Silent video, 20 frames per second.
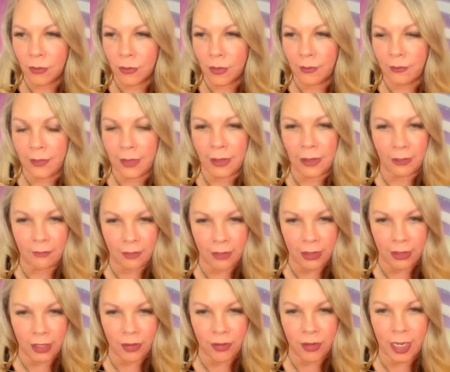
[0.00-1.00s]
Feeling
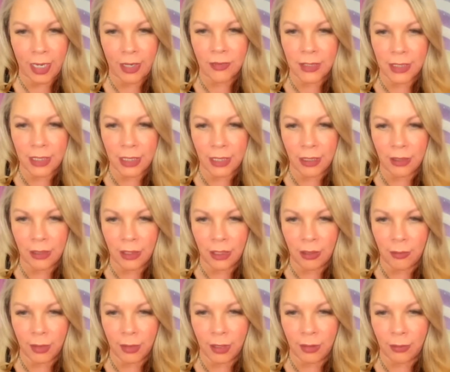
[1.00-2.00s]
very grounded.
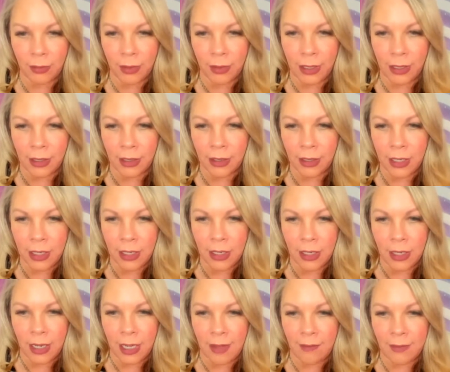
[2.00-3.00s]
Good, Barbara.
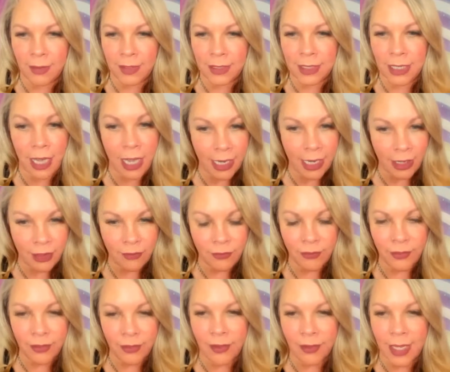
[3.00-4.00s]
I've been tired
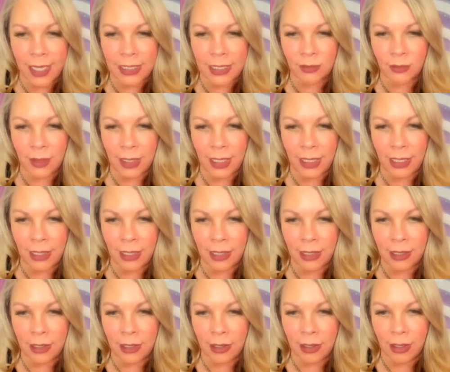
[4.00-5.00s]
for the last
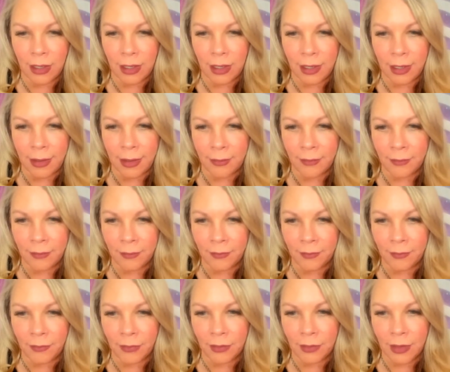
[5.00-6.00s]
week.
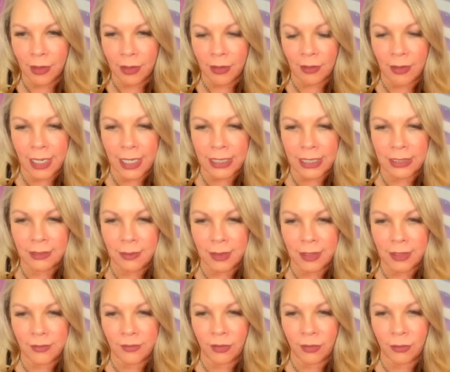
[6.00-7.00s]
Last
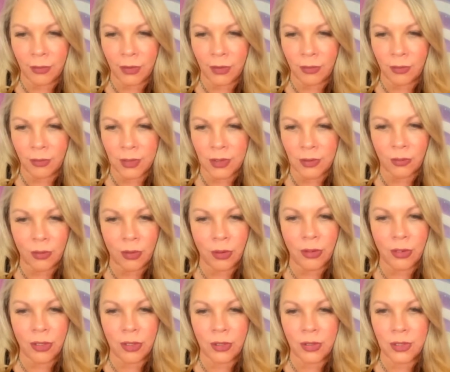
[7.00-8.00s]
month's full moon was a
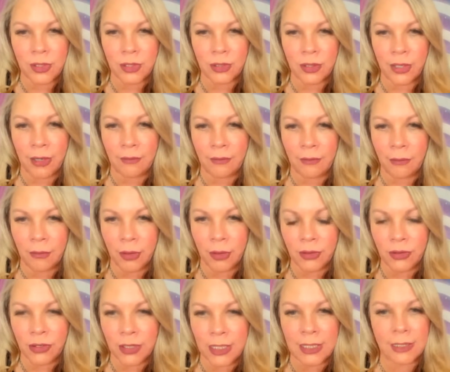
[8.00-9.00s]
roller coaster of
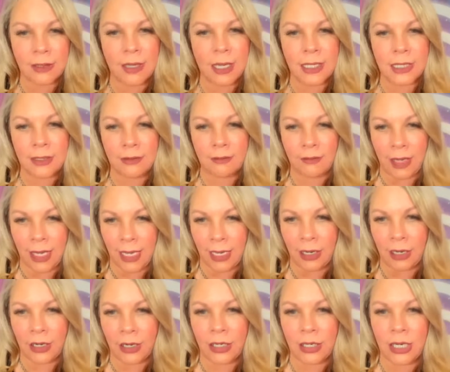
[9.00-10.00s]
emotions, lots of
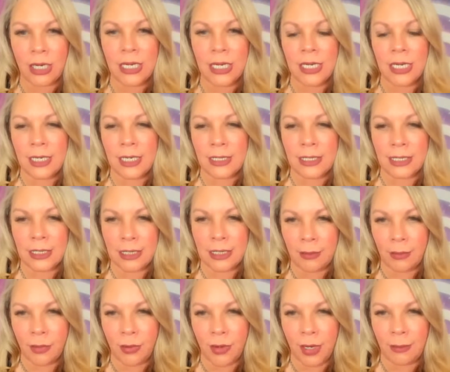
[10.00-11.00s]
anger,
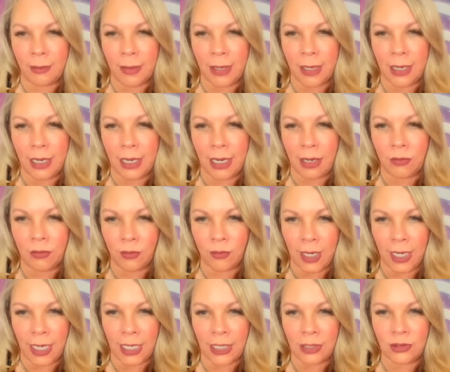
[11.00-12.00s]
disappointment, and
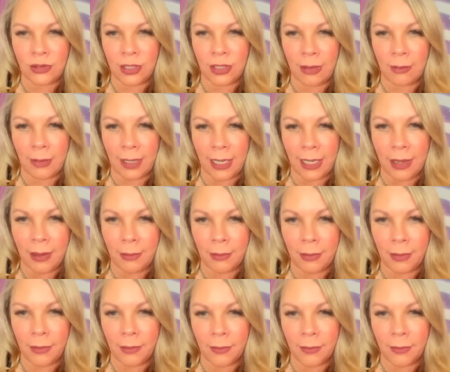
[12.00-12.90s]
rage coming up.